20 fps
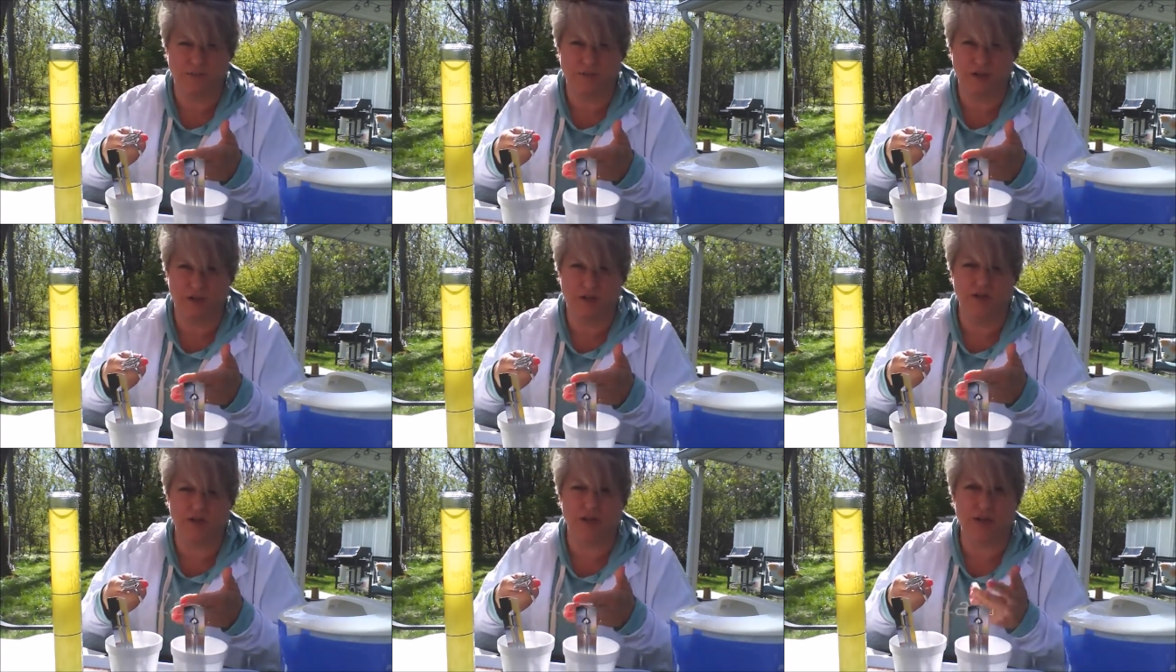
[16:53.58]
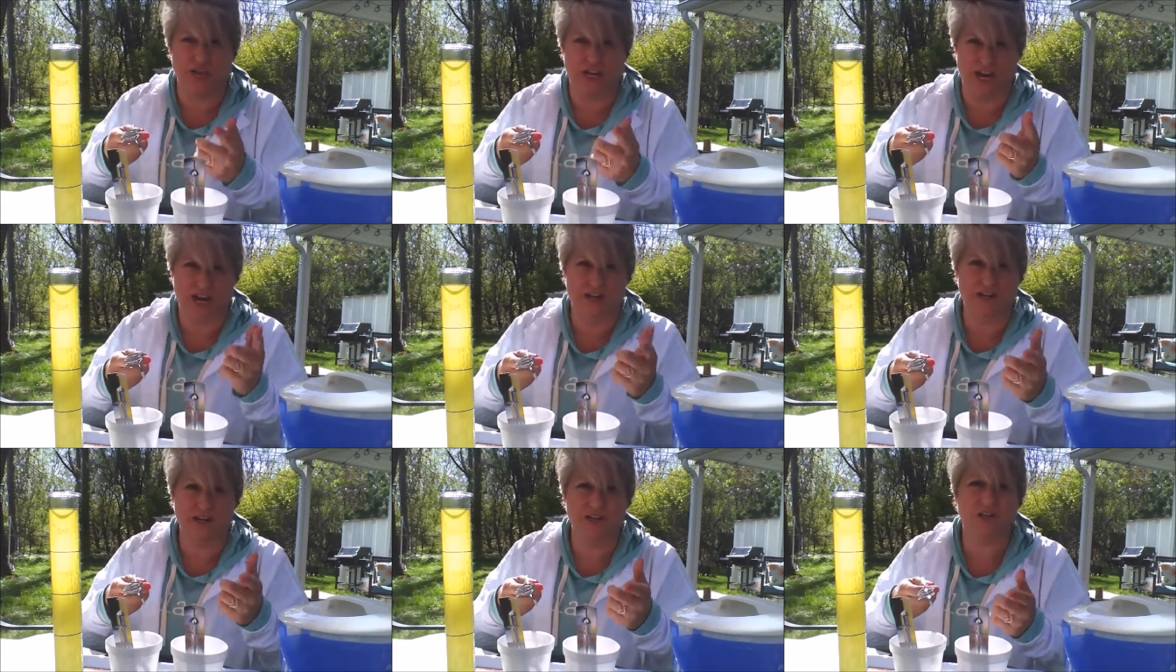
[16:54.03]

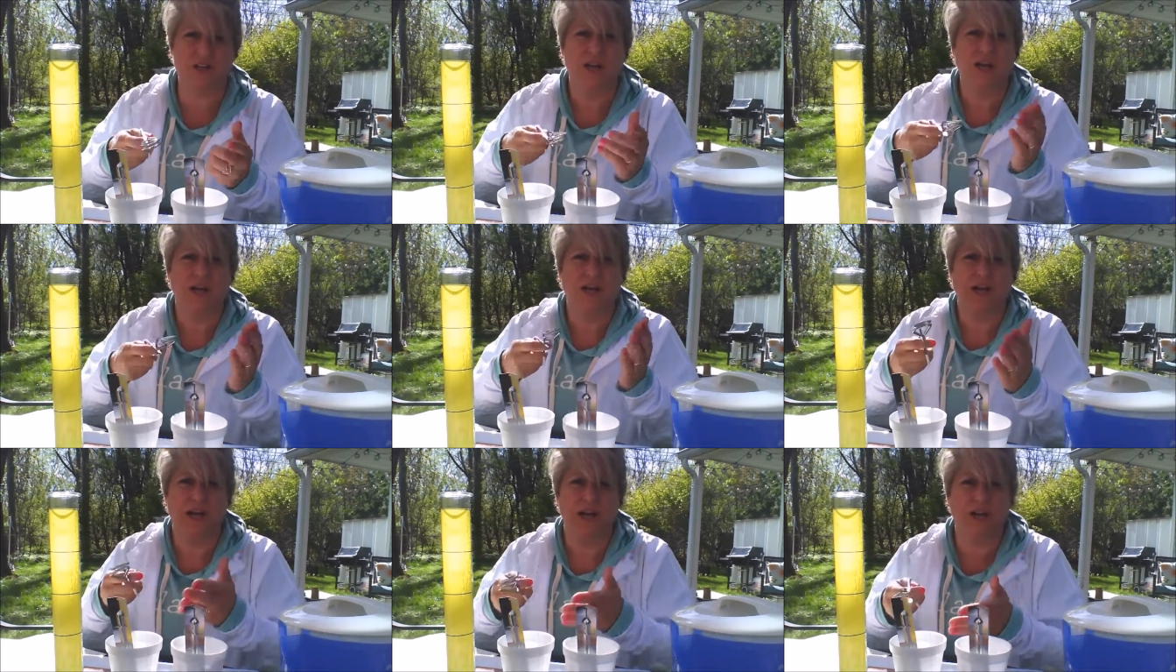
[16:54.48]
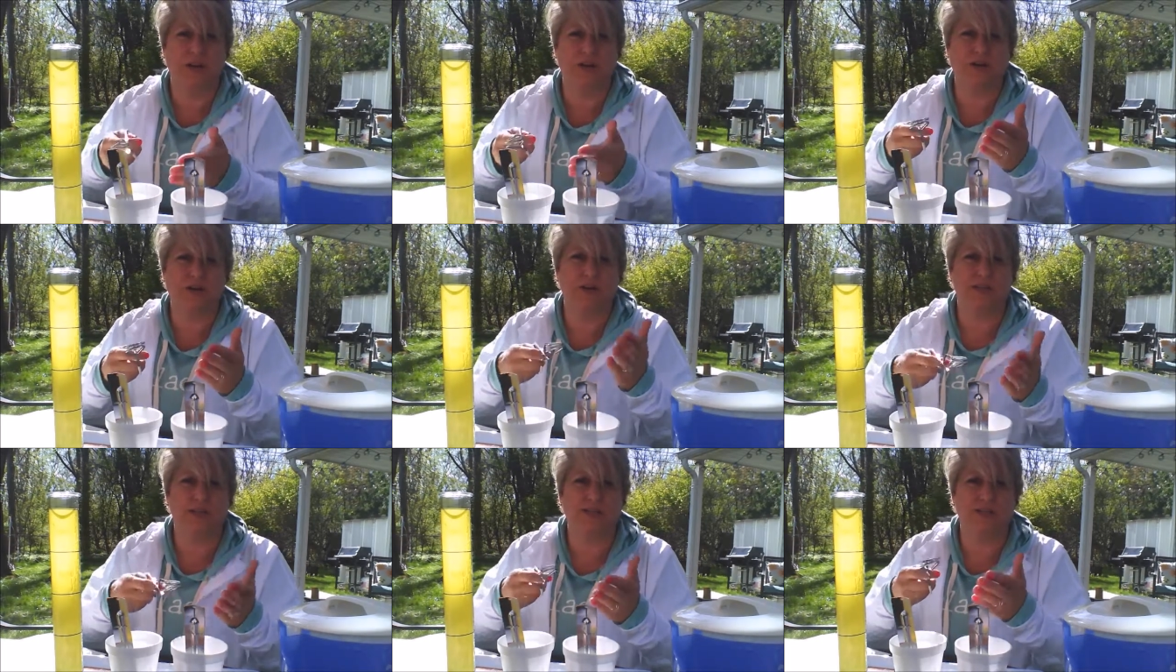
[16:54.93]
change,
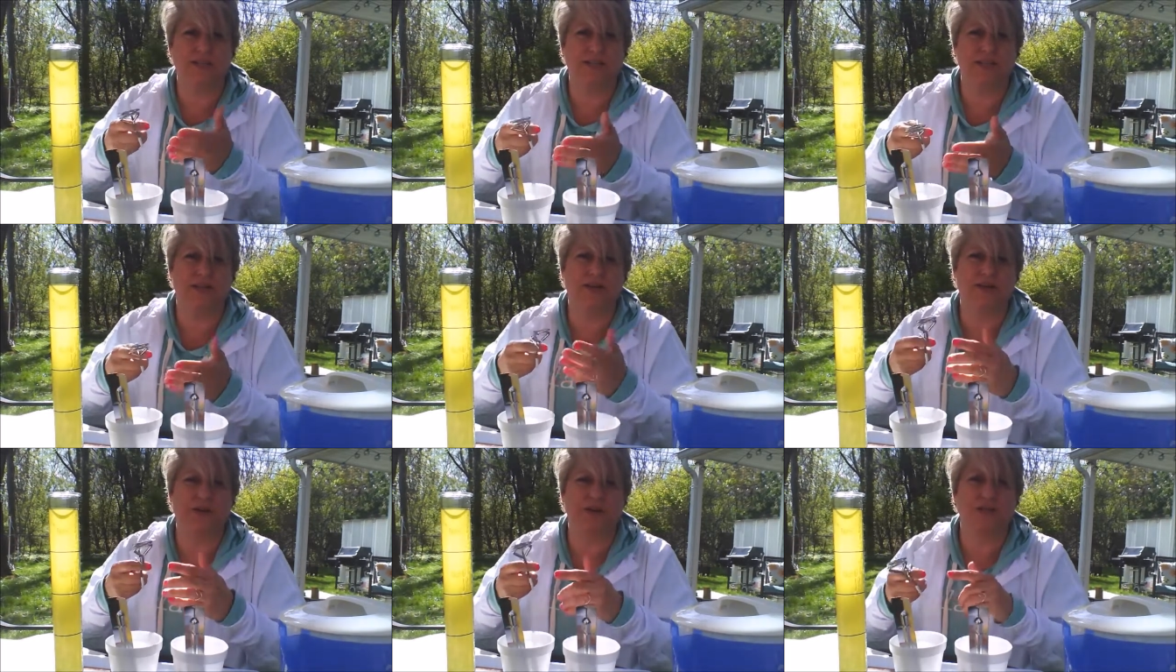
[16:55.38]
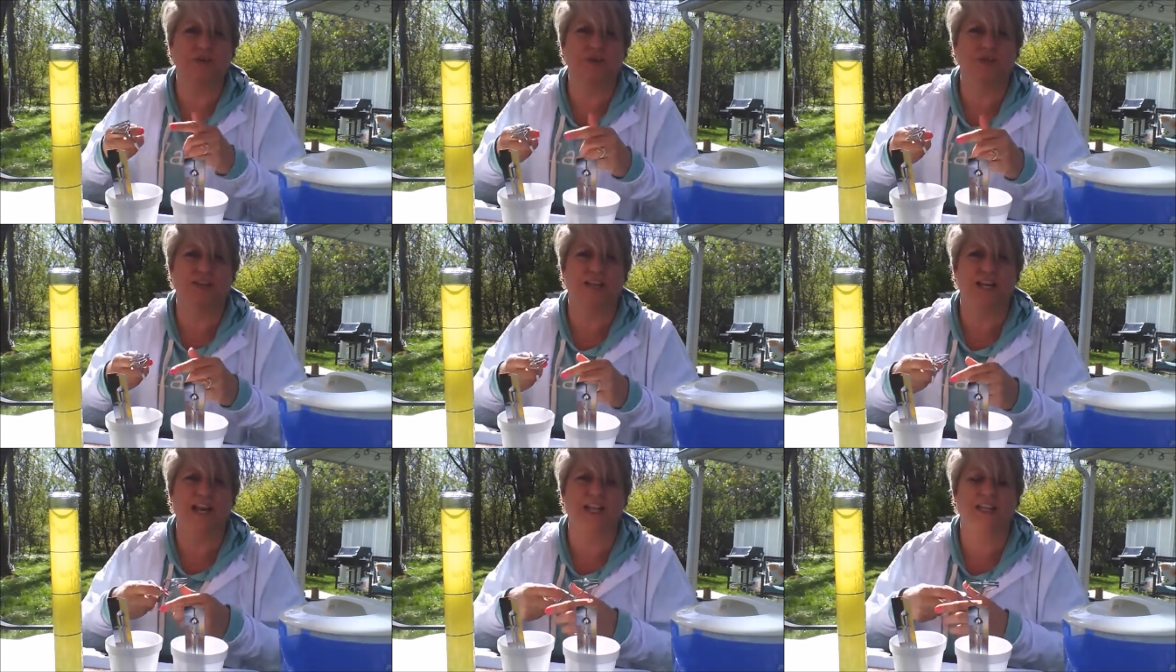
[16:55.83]
increase, decrease, or
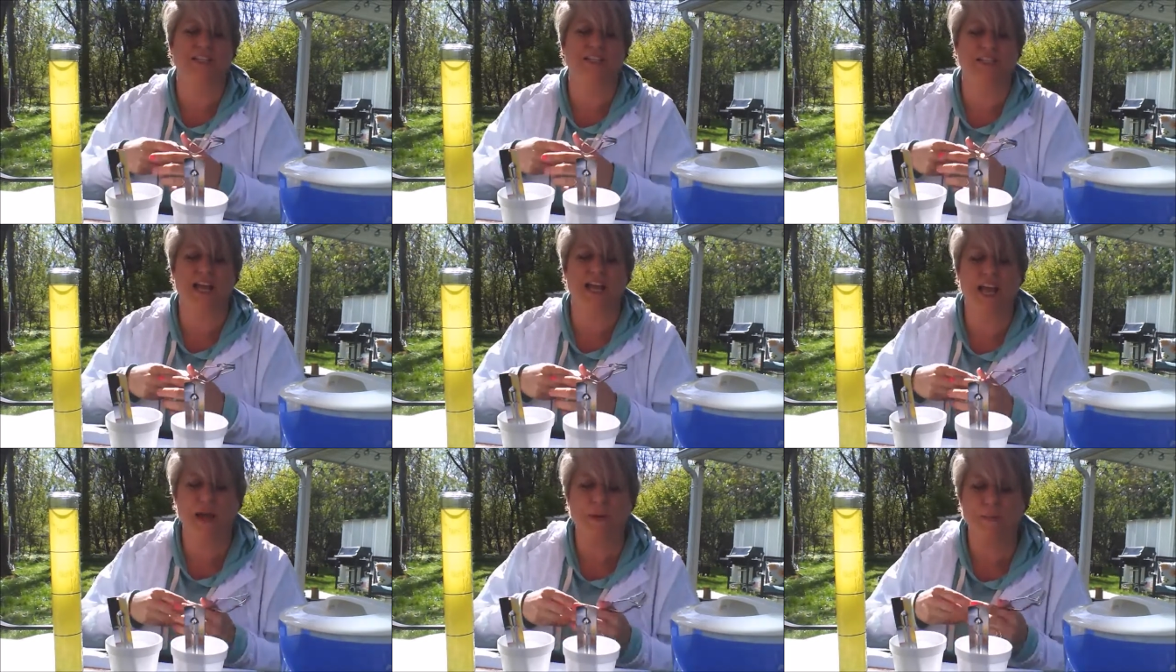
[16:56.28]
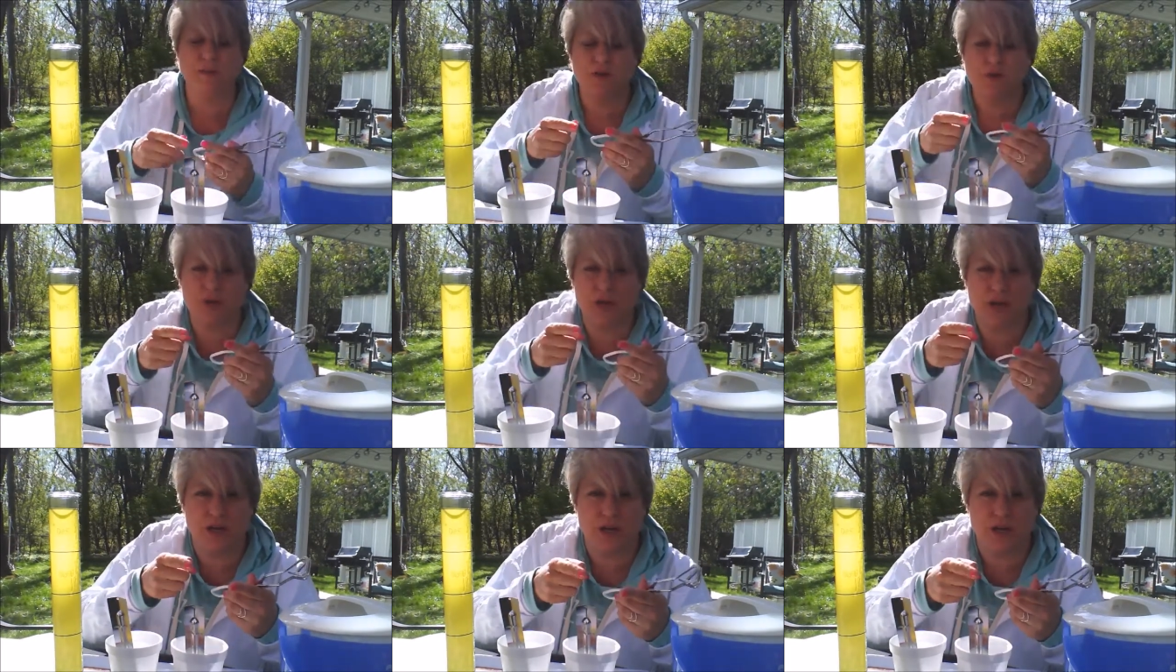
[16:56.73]
stay the same
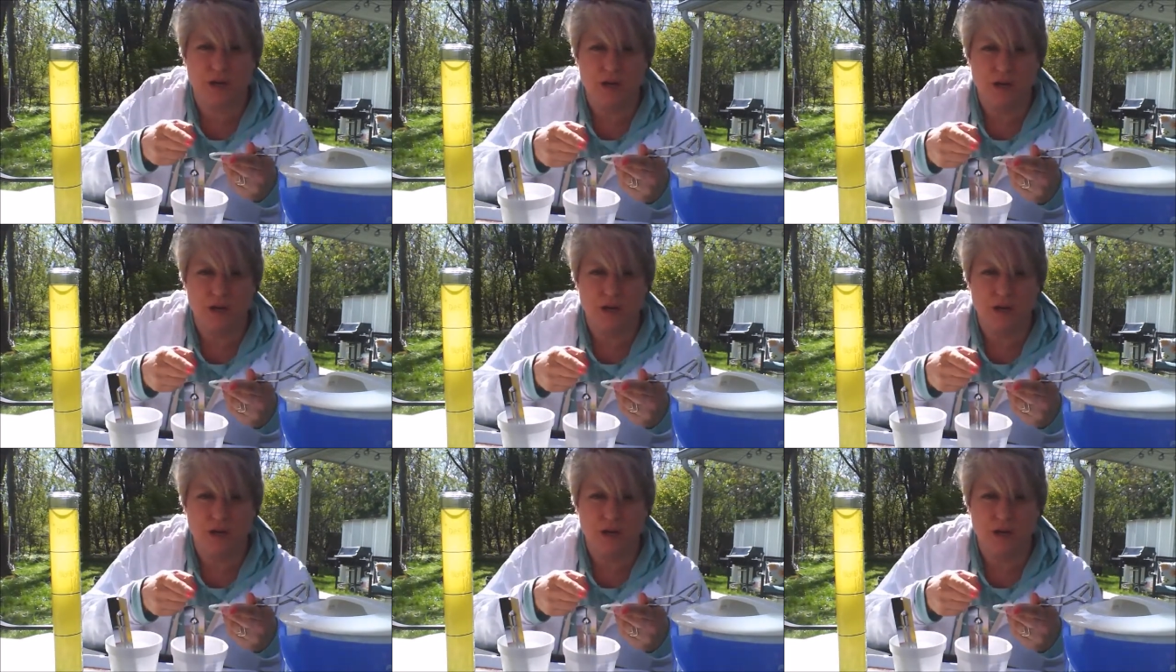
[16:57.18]
between